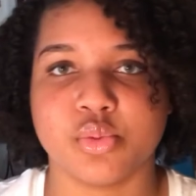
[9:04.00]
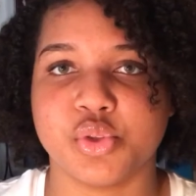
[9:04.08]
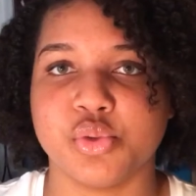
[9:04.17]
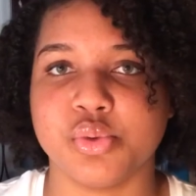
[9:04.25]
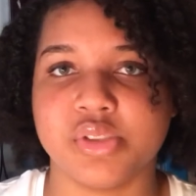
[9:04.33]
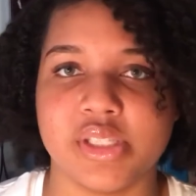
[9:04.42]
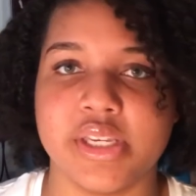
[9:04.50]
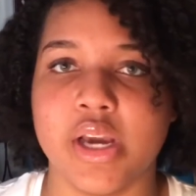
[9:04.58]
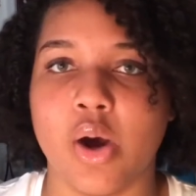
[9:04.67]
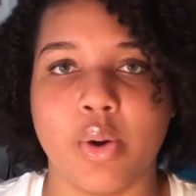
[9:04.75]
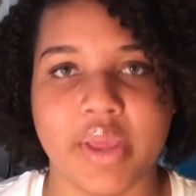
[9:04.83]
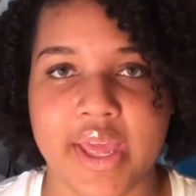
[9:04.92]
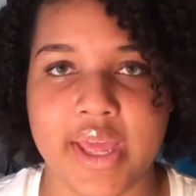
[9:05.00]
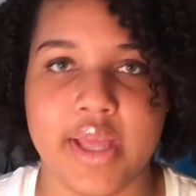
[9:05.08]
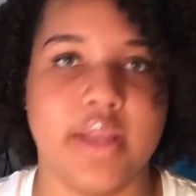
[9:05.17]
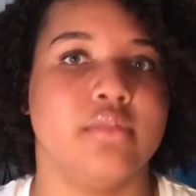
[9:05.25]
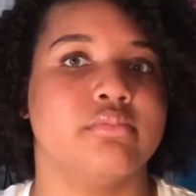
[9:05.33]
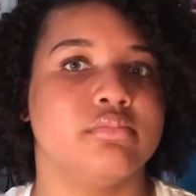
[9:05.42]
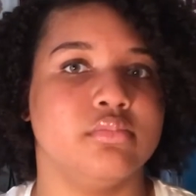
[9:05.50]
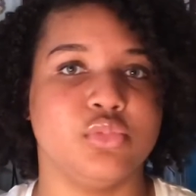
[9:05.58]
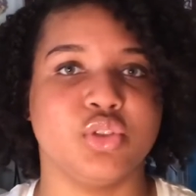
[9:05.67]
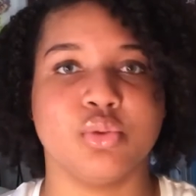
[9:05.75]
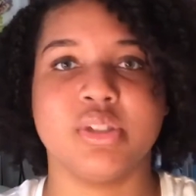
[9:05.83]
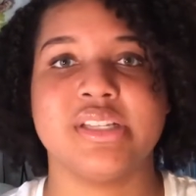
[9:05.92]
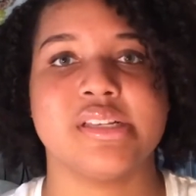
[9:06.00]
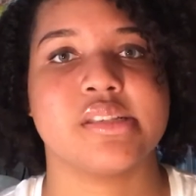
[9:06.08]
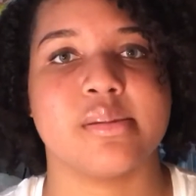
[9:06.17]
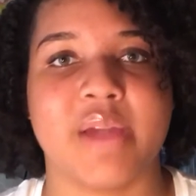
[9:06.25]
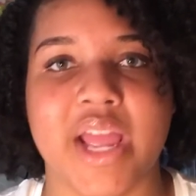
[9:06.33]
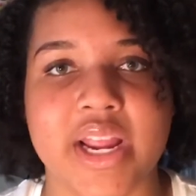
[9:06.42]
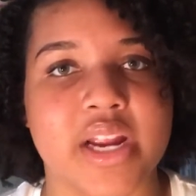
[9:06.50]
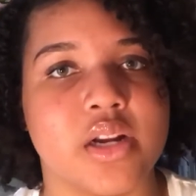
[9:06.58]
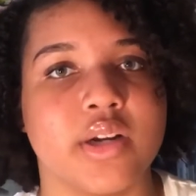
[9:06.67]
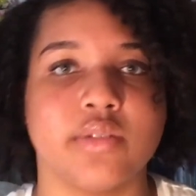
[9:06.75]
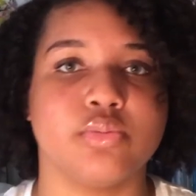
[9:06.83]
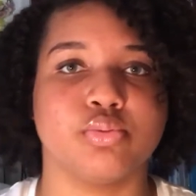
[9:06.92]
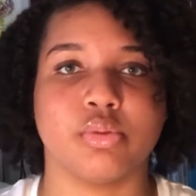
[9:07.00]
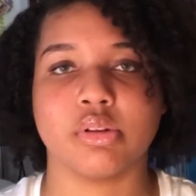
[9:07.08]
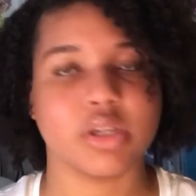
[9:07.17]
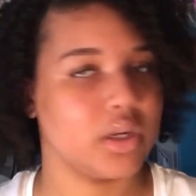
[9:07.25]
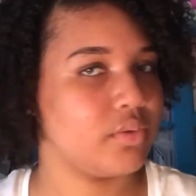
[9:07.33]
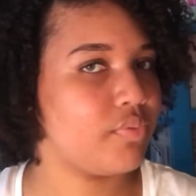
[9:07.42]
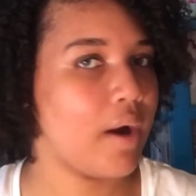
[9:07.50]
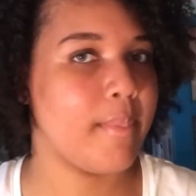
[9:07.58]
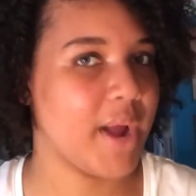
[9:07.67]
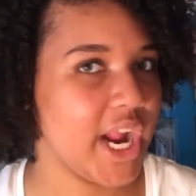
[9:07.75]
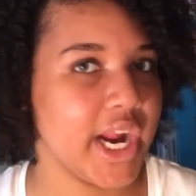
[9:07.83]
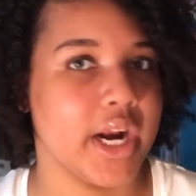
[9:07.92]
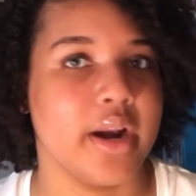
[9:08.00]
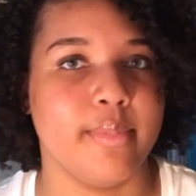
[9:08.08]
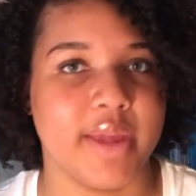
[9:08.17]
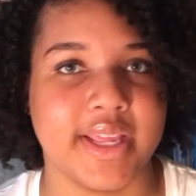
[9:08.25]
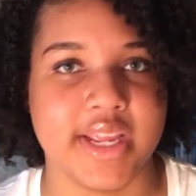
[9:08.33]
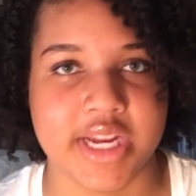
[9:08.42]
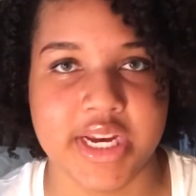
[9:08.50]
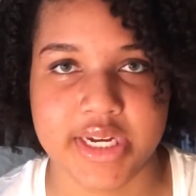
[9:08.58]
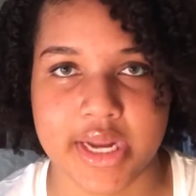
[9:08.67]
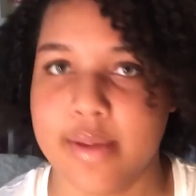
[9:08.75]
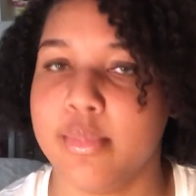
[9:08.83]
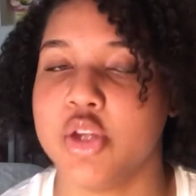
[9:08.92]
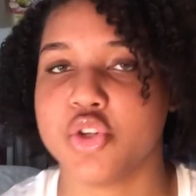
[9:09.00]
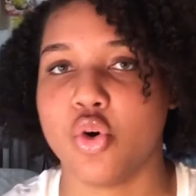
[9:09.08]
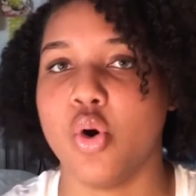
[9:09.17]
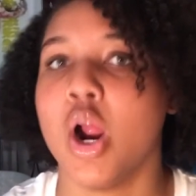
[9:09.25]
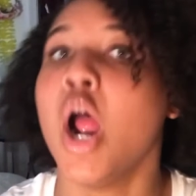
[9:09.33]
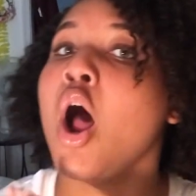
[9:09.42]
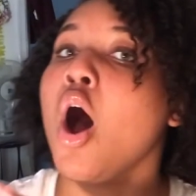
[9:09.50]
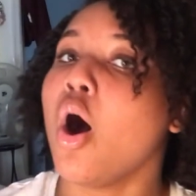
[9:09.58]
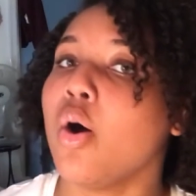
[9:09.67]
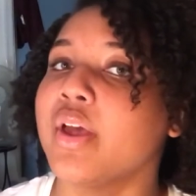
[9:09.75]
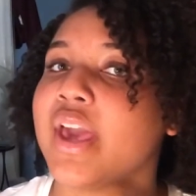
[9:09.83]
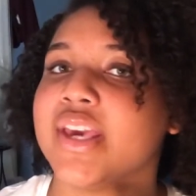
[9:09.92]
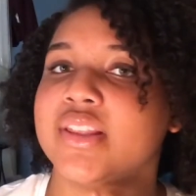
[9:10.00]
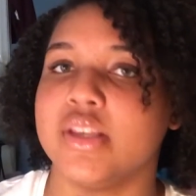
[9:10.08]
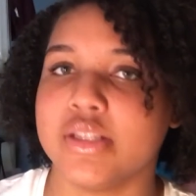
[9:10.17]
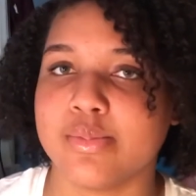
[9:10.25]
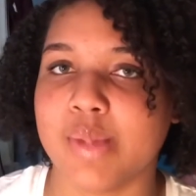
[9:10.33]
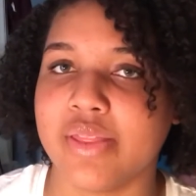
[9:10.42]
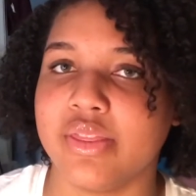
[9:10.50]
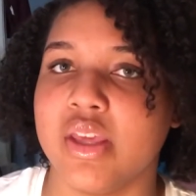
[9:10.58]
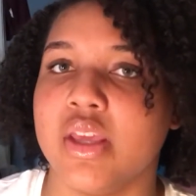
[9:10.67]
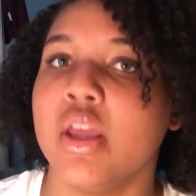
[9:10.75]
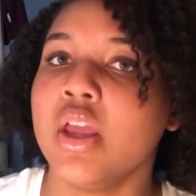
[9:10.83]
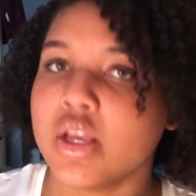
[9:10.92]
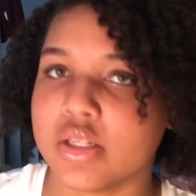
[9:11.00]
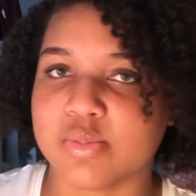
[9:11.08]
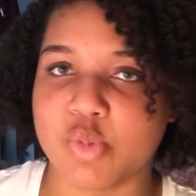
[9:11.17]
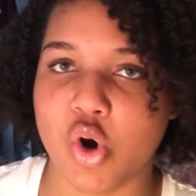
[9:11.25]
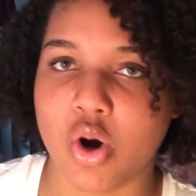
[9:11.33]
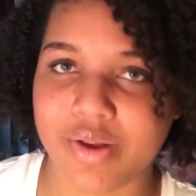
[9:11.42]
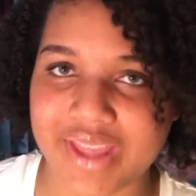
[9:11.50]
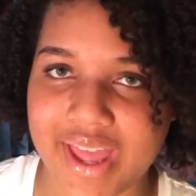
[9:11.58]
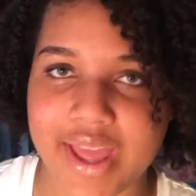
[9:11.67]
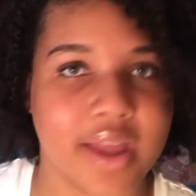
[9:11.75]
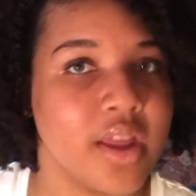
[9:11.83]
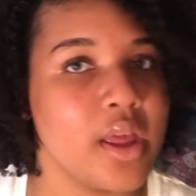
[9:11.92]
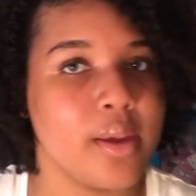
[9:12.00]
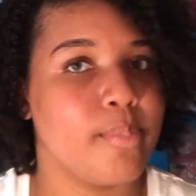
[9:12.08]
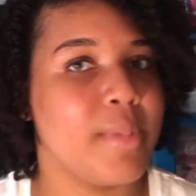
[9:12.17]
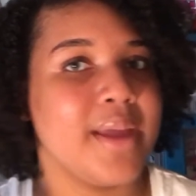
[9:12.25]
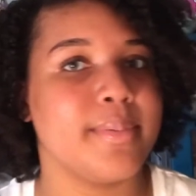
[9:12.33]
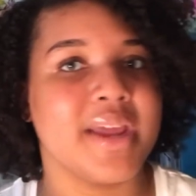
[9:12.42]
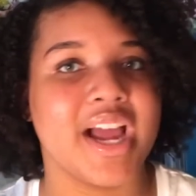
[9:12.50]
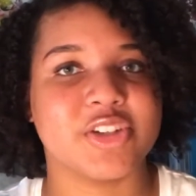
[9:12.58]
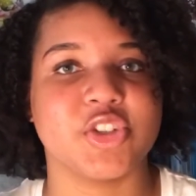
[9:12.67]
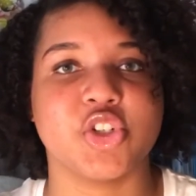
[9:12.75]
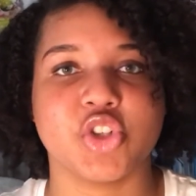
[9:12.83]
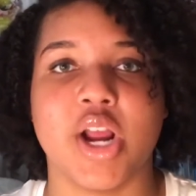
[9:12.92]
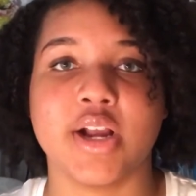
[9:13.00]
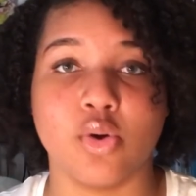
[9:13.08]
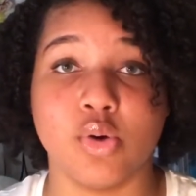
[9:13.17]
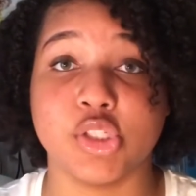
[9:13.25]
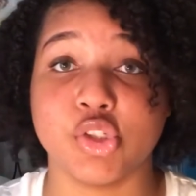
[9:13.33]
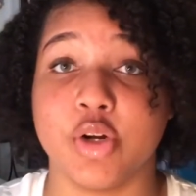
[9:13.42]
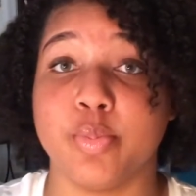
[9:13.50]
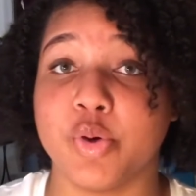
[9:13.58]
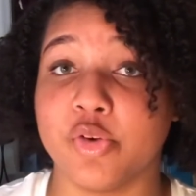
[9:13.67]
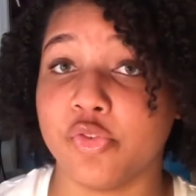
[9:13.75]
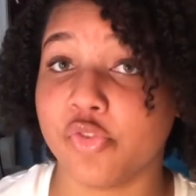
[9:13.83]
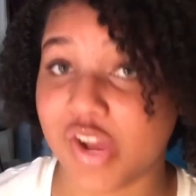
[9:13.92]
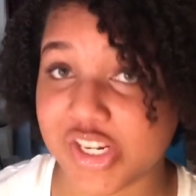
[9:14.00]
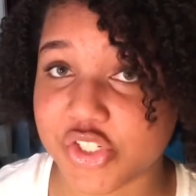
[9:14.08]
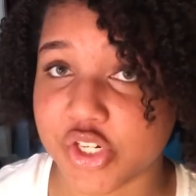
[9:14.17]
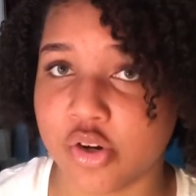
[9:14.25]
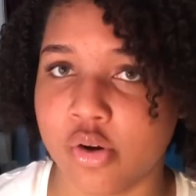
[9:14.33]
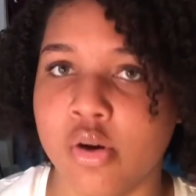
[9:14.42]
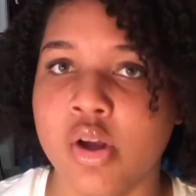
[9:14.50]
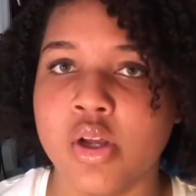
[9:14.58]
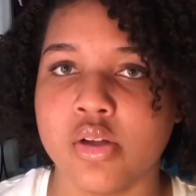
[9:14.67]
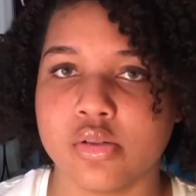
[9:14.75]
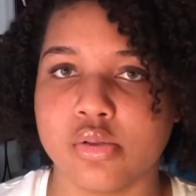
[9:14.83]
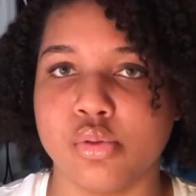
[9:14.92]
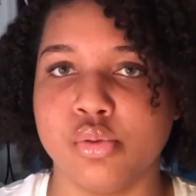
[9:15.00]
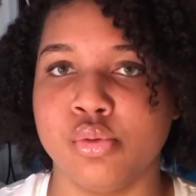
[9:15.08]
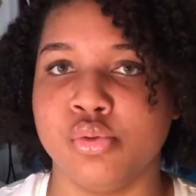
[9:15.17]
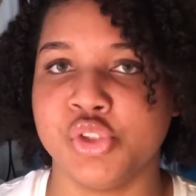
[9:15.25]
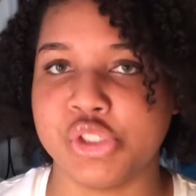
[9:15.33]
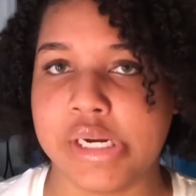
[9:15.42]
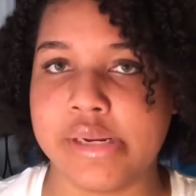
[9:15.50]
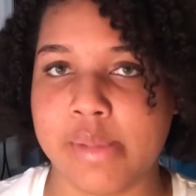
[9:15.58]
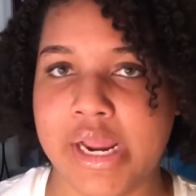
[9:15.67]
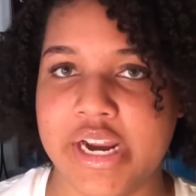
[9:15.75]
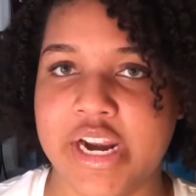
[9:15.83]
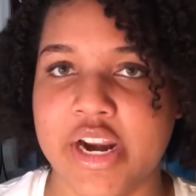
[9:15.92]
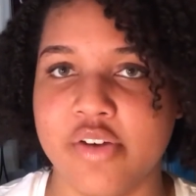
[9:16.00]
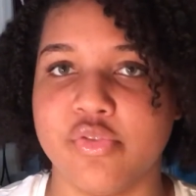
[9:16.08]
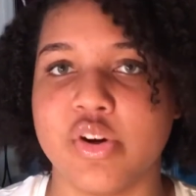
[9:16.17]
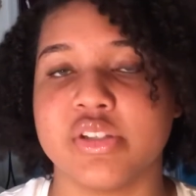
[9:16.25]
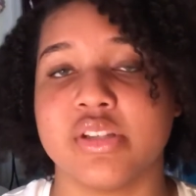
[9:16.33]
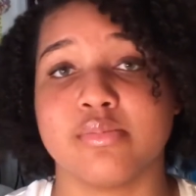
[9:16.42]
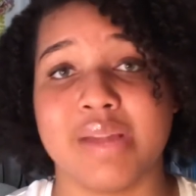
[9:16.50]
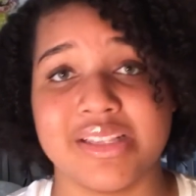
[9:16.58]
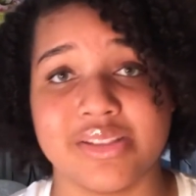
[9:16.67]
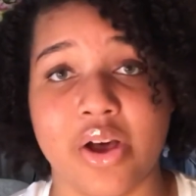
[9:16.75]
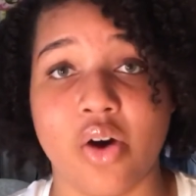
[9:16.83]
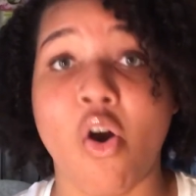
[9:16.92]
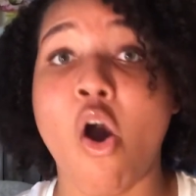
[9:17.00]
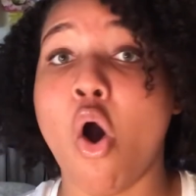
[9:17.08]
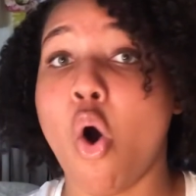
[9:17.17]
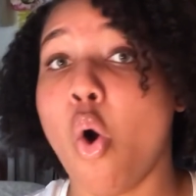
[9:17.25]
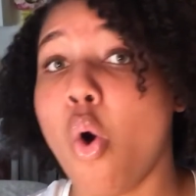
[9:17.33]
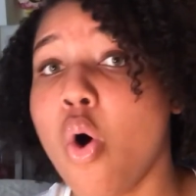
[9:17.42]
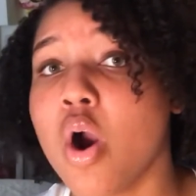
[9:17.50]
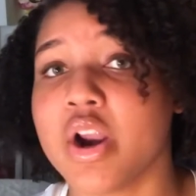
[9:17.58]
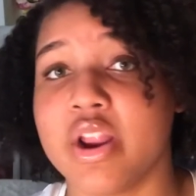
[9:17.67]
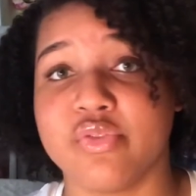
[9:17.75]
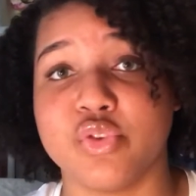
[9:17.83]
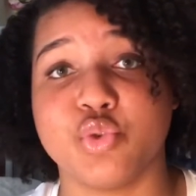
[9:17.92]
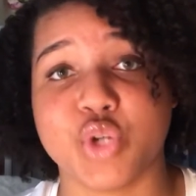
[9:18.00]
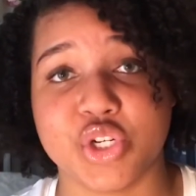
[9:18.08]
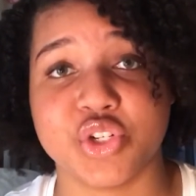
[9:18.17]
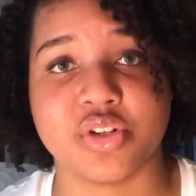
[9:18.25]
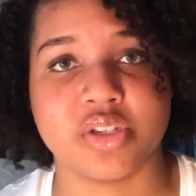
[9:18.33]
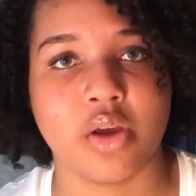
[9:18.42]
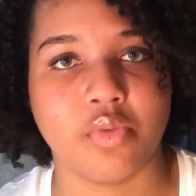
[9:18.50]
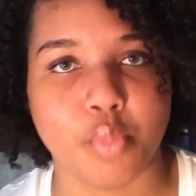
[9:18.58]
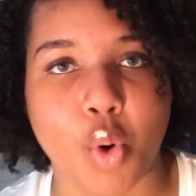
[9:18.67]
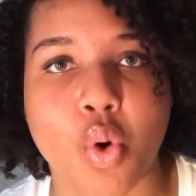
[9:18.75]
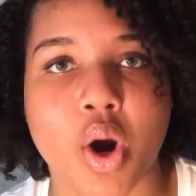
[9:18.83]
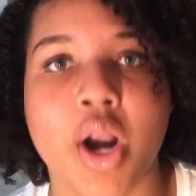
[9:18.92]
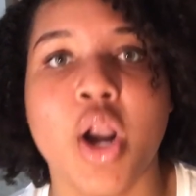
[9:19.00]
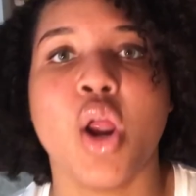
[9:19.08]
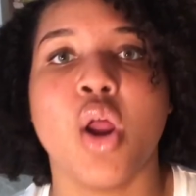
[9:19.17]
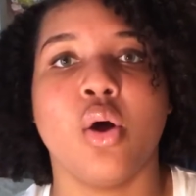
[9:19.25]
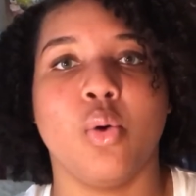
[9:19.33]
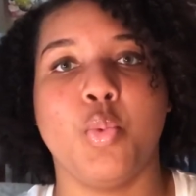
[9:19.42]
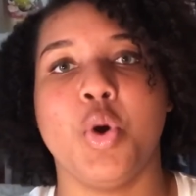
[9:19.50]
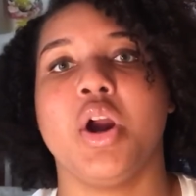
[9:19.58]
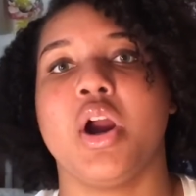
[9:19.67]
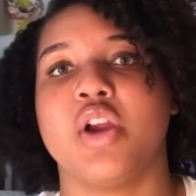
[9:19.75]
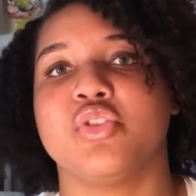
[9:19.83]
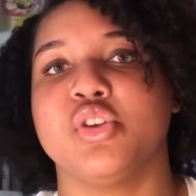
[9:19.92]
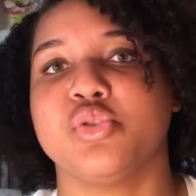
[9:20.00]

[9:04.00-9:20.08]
to see, okay, doing this to my hair is really going to fry my hair and make it heat damage, or okay, this method is more okay. Maybe I should try going to a professional to straighten my hair versus myself. Or if you trust yourself more, what are the